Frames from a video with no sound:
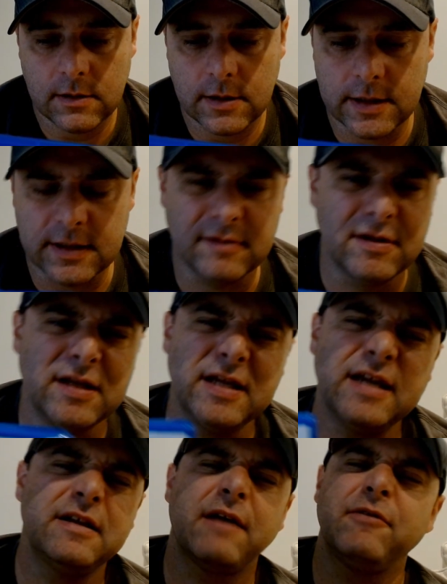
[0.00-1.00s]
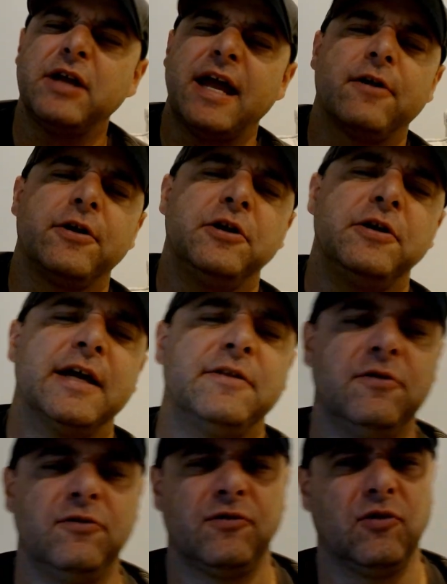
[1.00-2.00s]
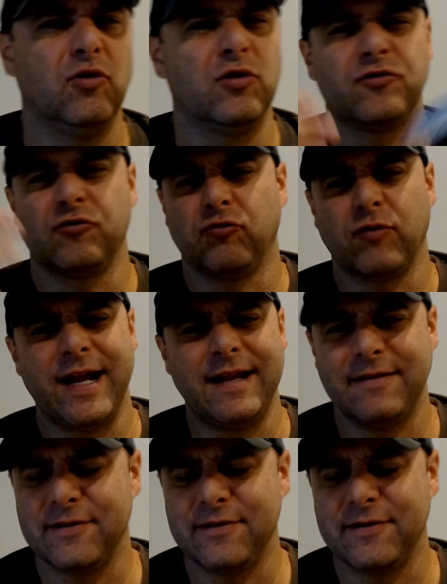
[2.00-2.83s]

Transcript: And then every area you get to looks great.